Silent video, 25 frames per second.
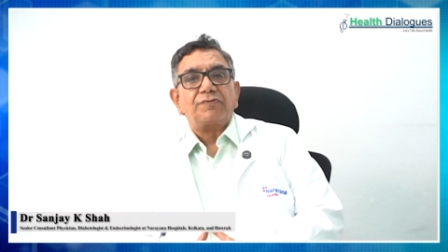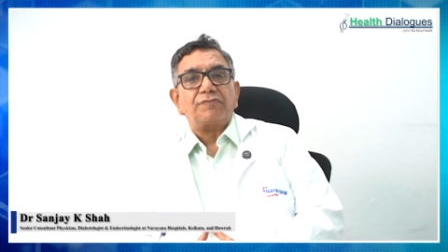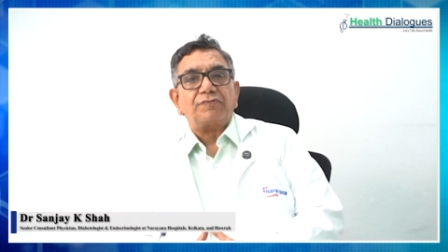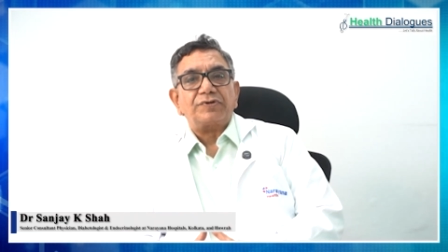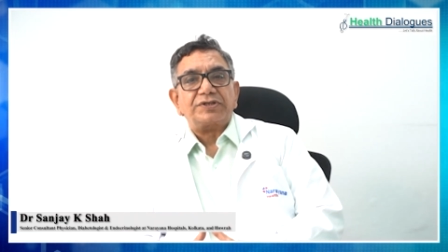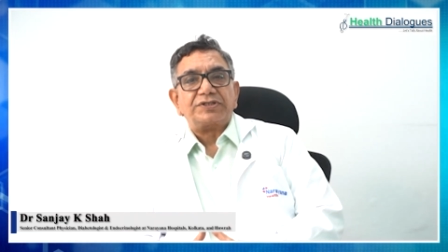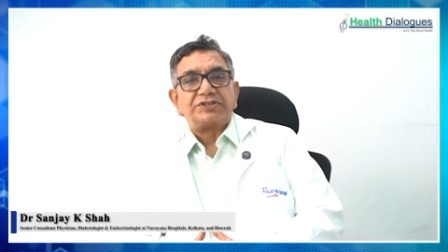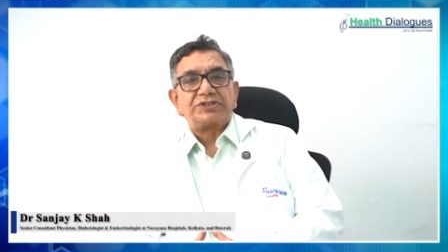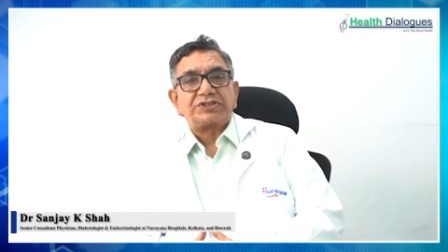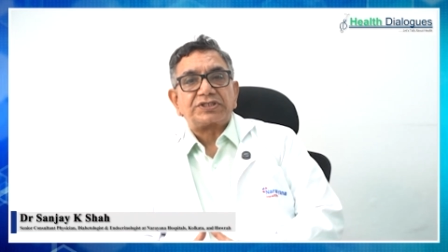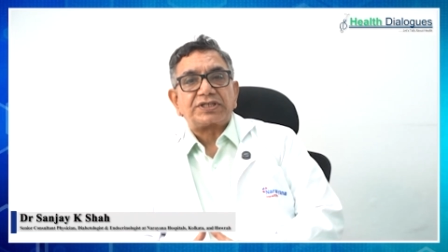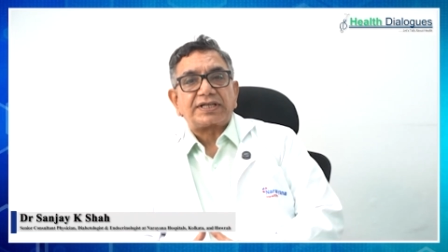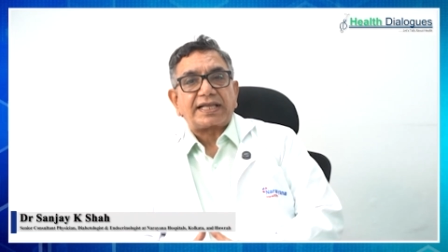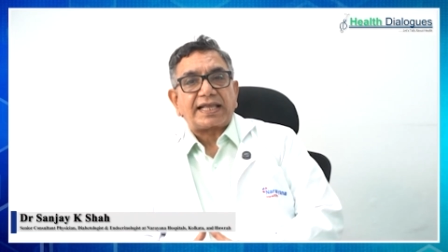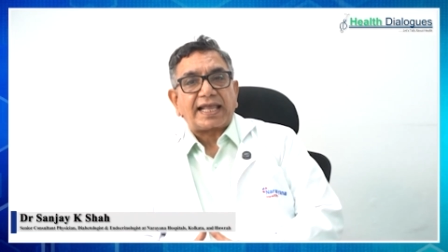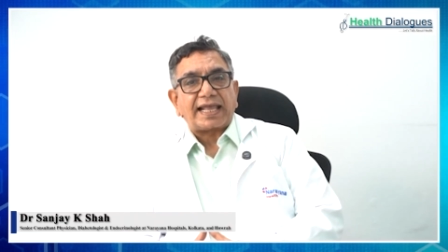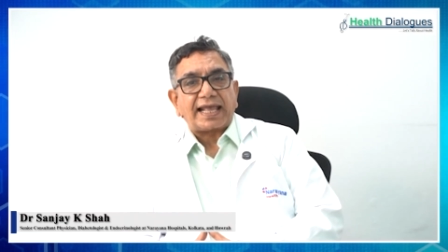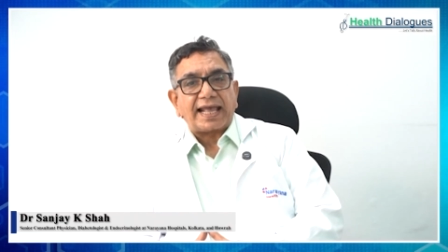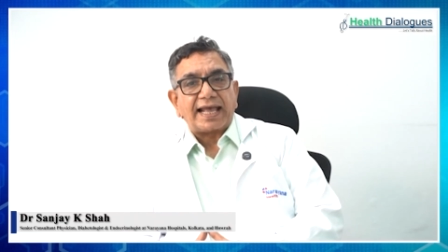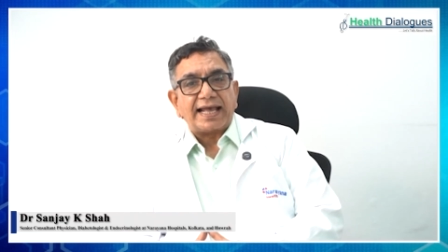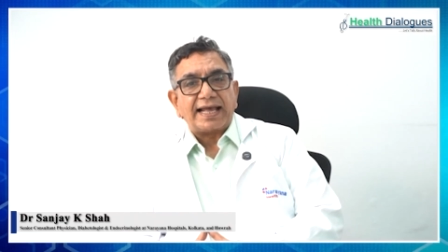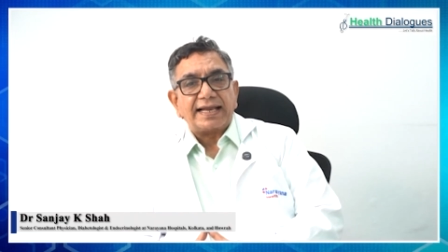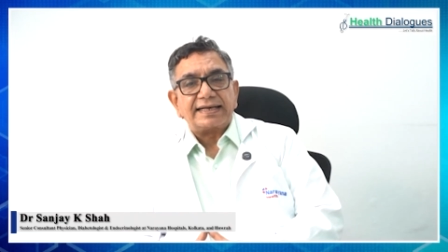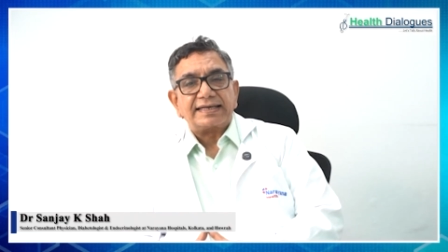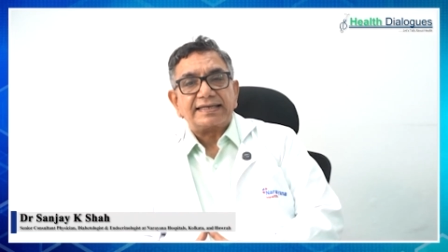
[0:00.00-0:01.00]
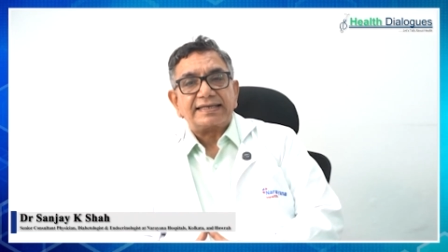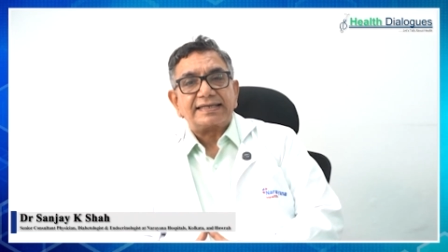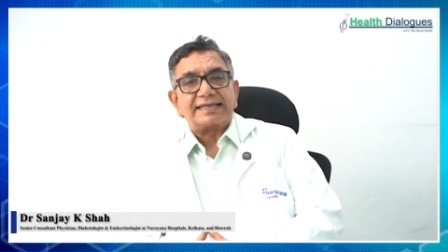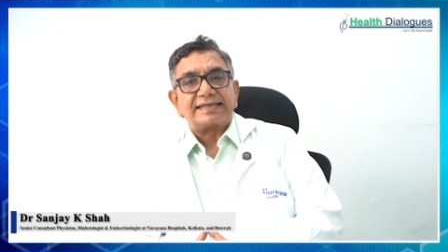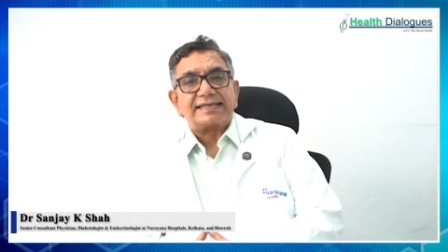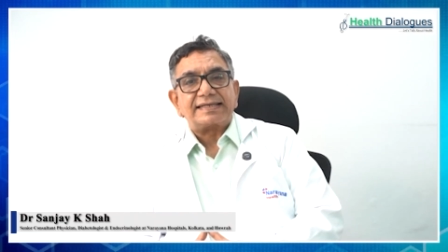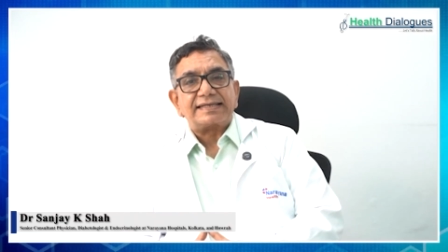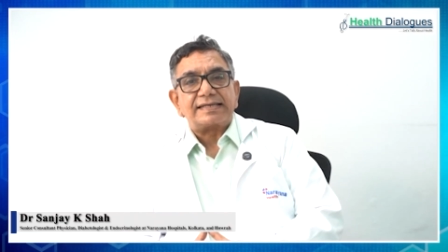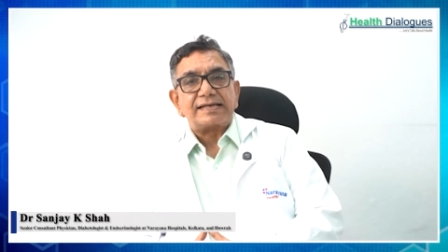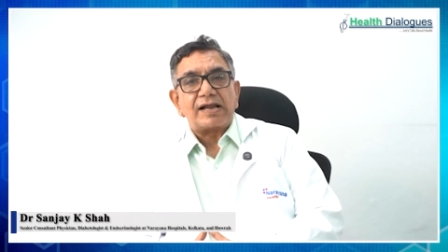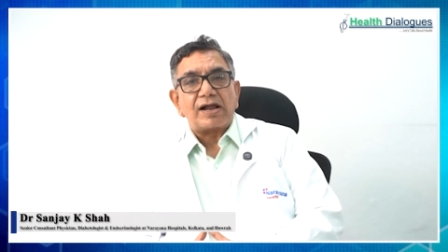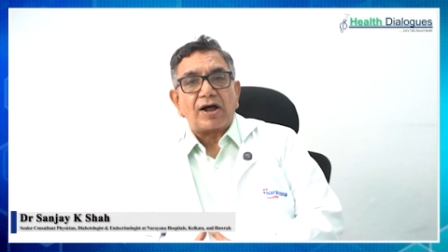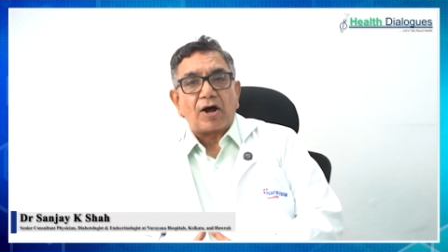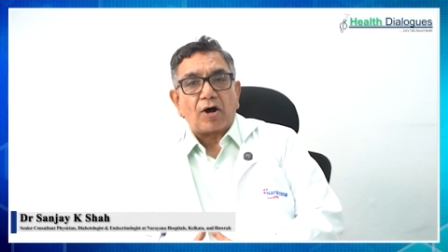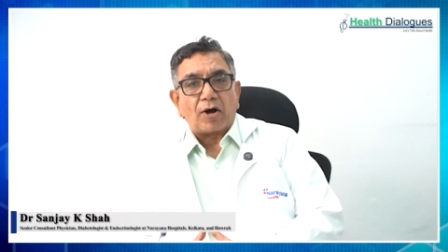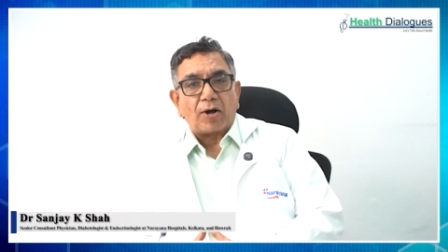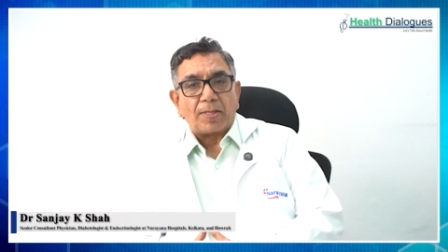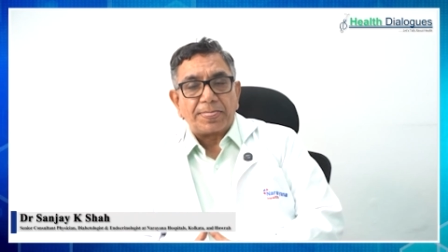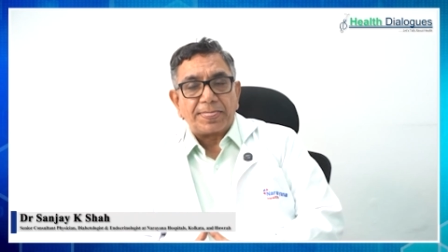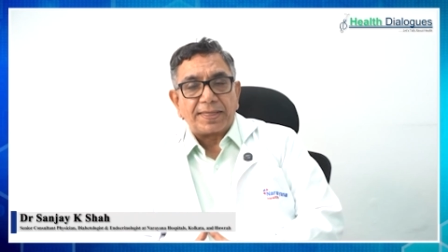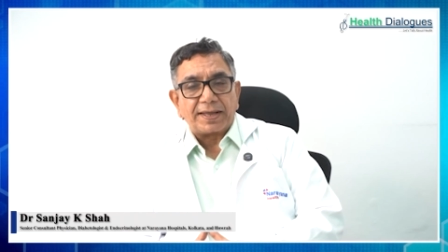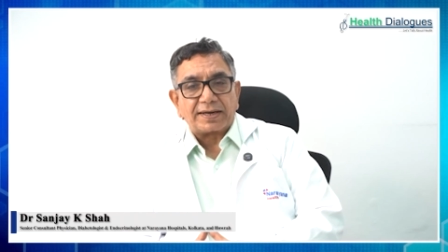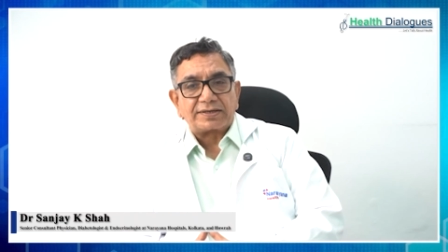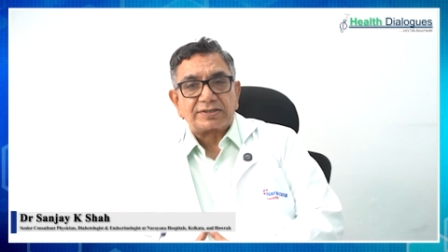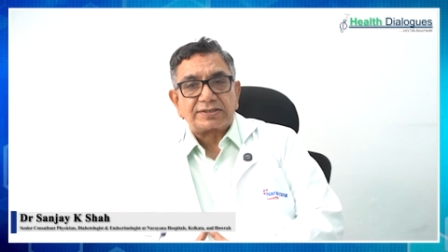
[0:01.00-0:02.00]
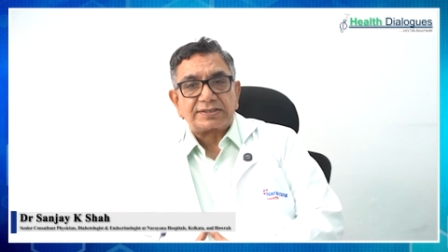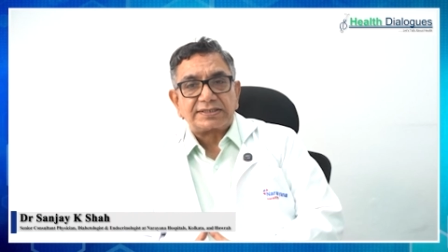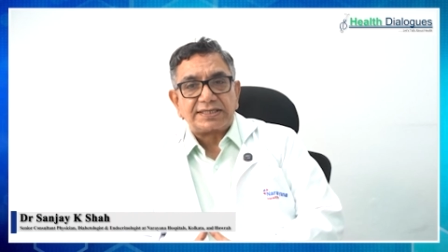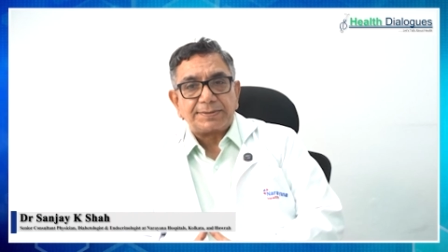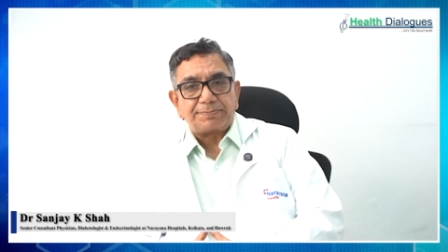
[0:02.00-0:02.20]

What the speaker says: which can, on the